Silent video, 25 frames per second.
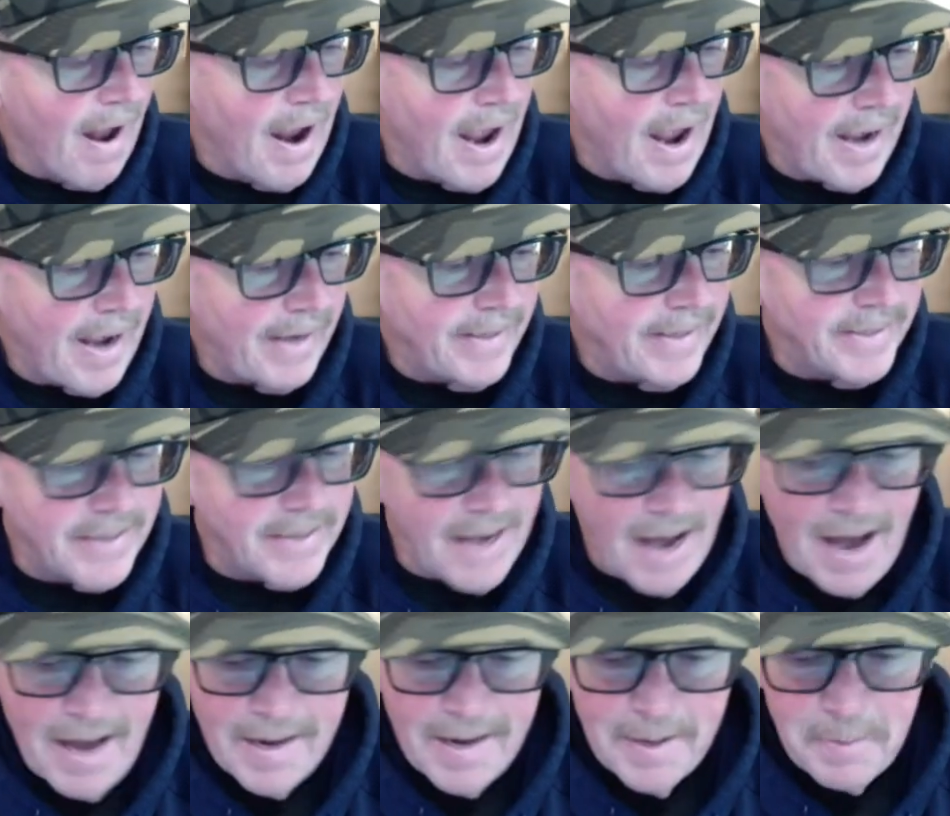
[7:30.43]
hangs
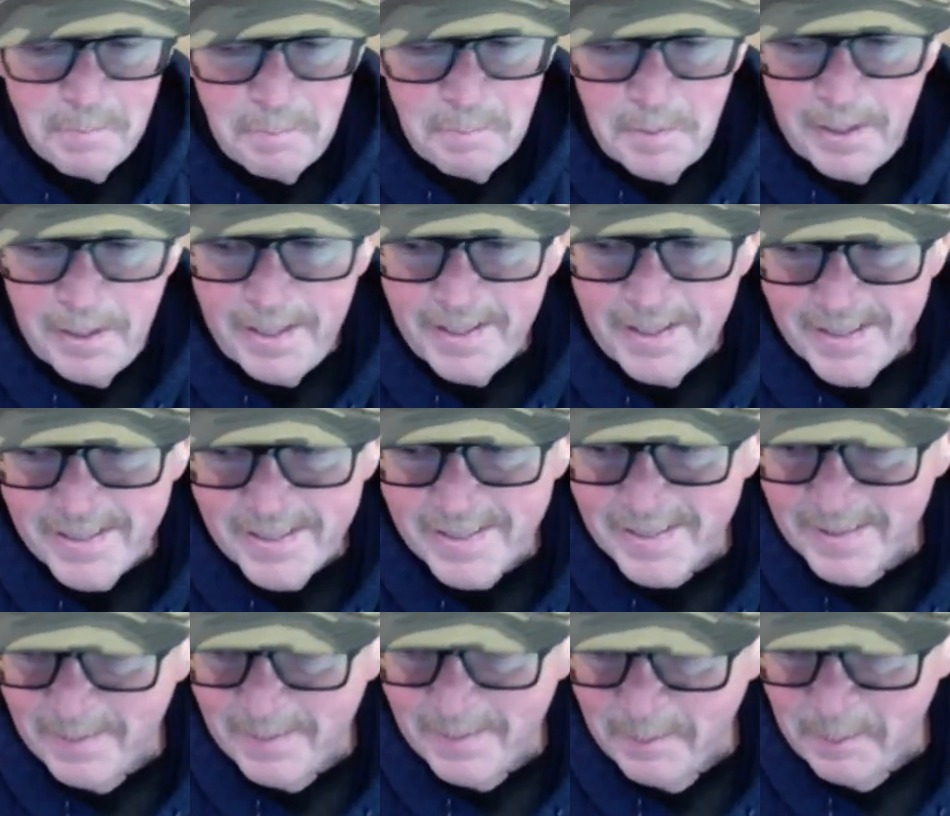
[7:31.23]
on and
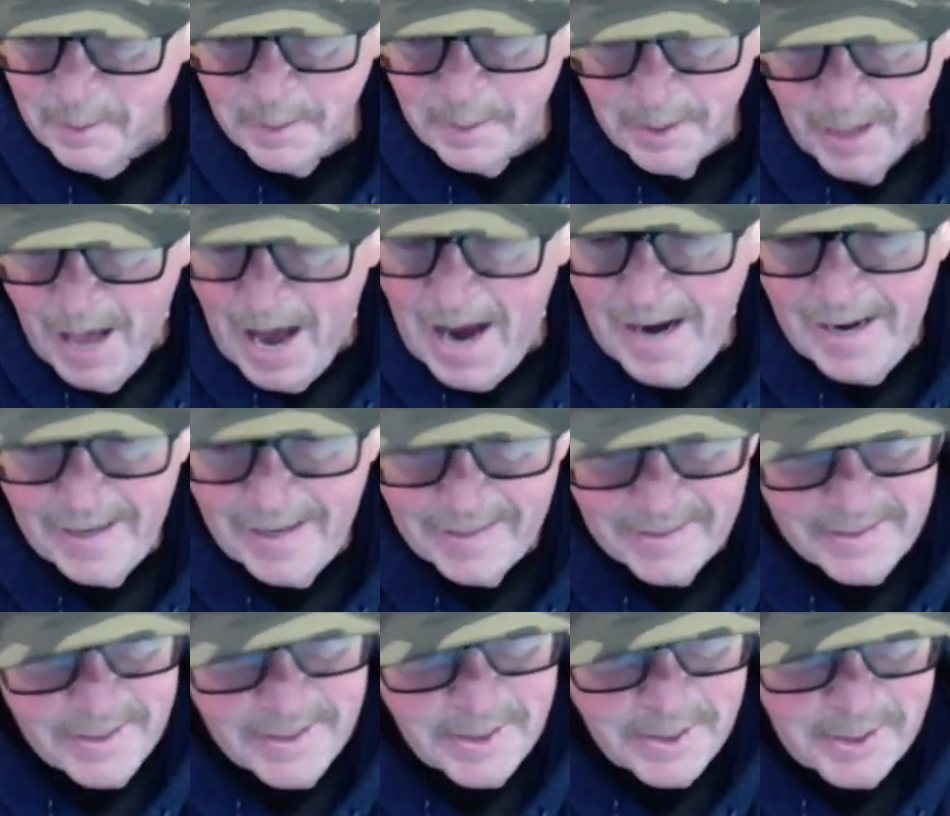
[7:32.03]
beats
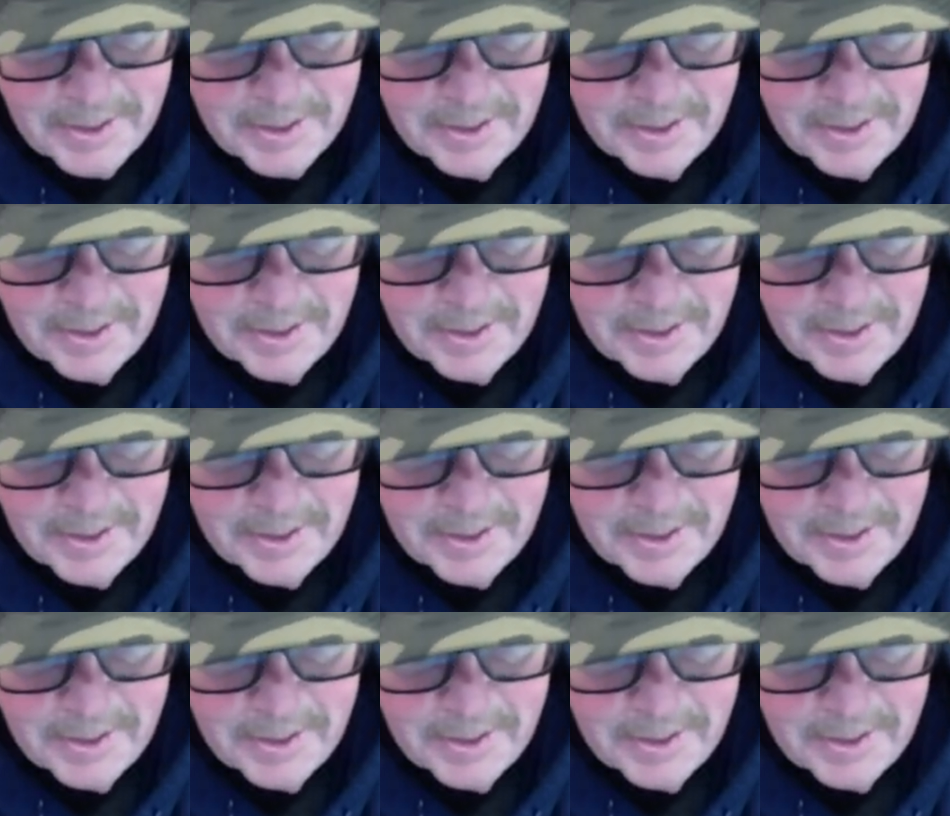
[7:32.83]
Lyons